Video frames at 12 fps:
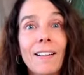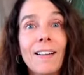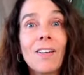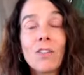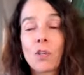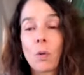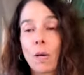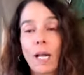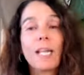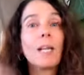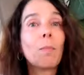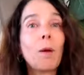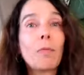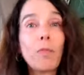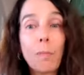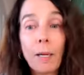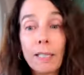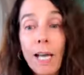So when I came up from
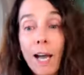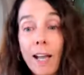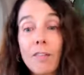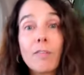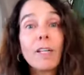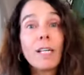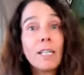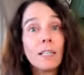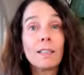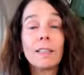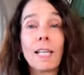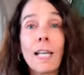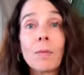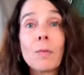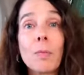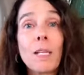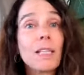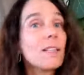my dive, they came to
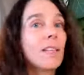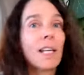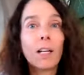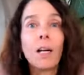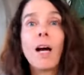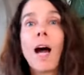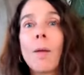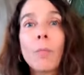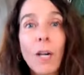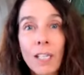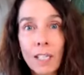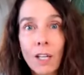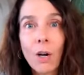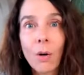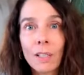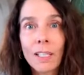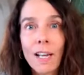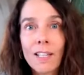me and they said, I'm ready to go on
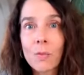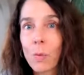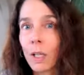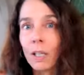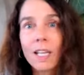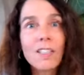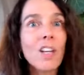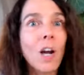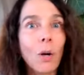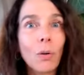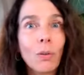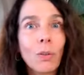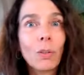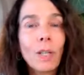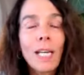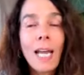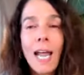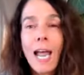the next one. Let's go.
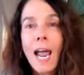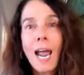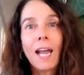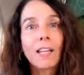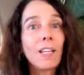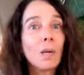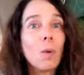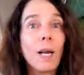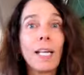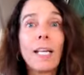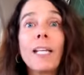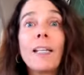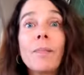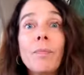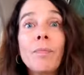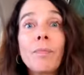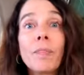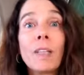And they went
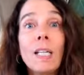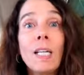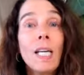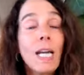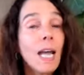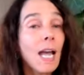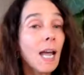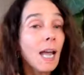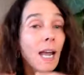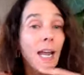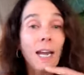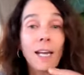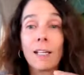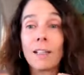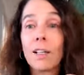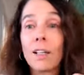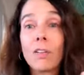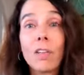in
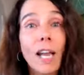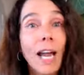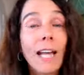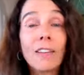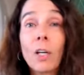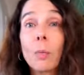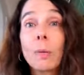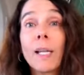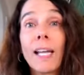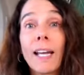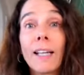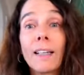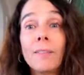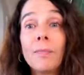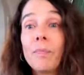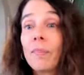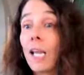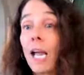and they had their plan,
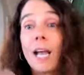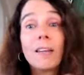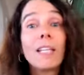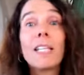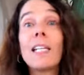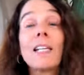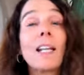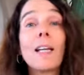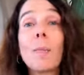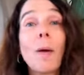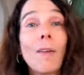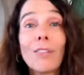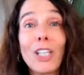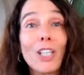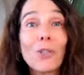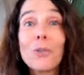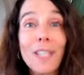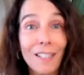and they didn't end up having to
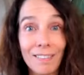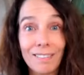use it